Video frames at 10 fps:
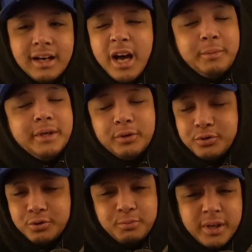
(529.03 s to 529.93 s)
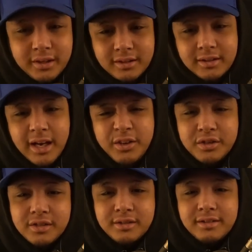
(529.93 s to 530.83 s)
I don't mean no disrespect. I
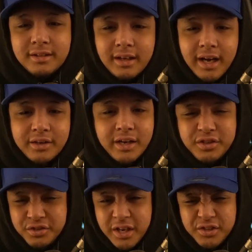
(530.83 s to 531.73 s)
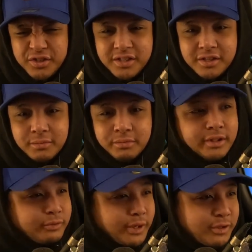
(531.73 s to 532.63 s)
just see something
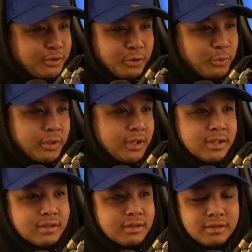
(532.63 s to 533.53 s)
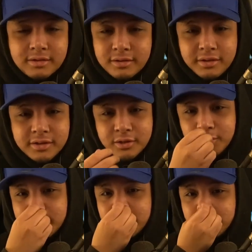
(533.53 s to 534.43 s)
different. I just don't know what it is. Can
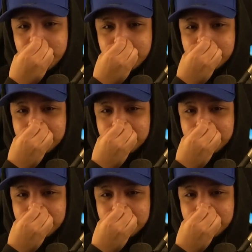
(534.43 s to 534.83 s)
someone tell me?